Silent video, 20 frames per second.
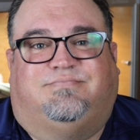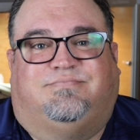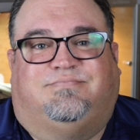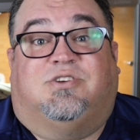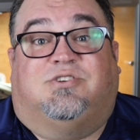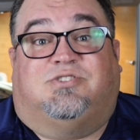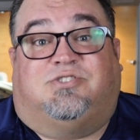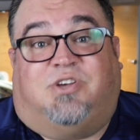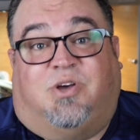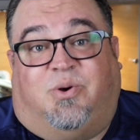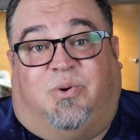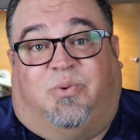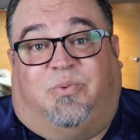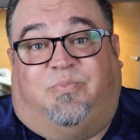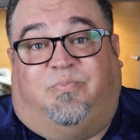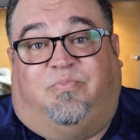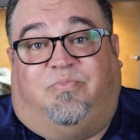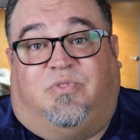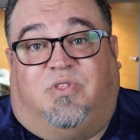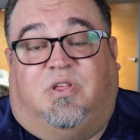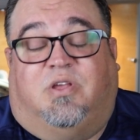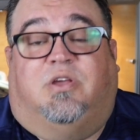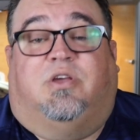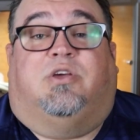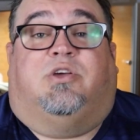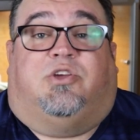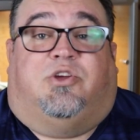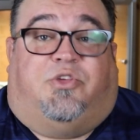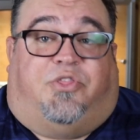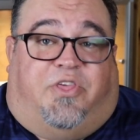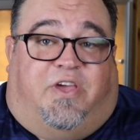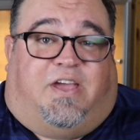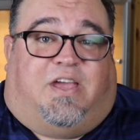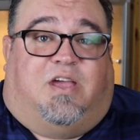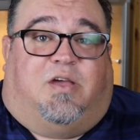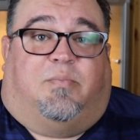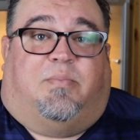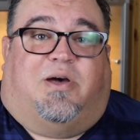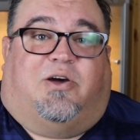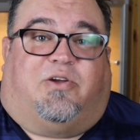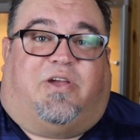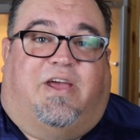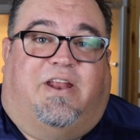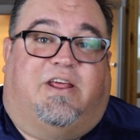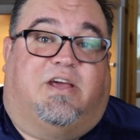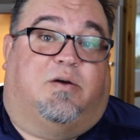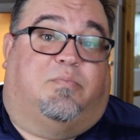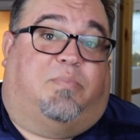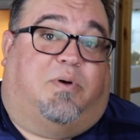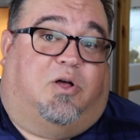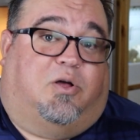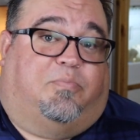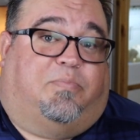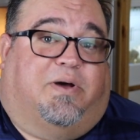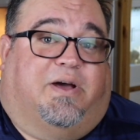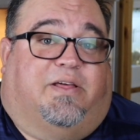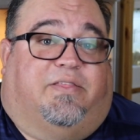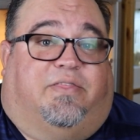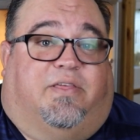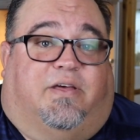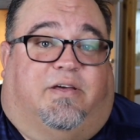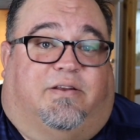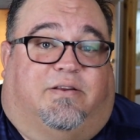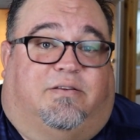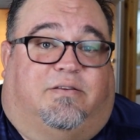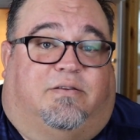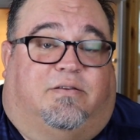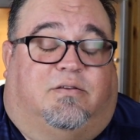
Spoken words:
So, you're thinking about getting a ball python,